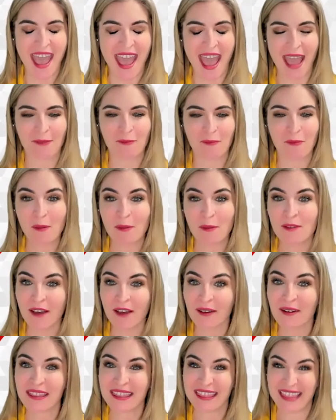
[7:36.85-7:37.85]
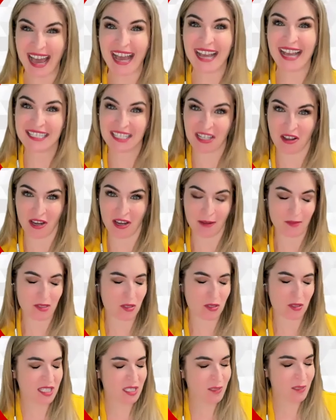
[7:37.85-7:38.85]
And what we found at that time,
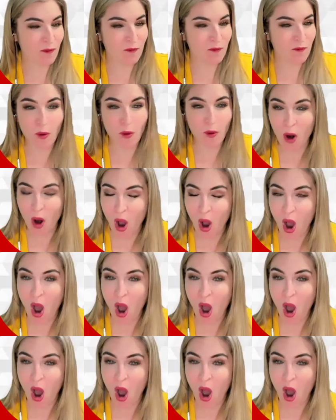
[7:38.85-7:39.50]
so this is before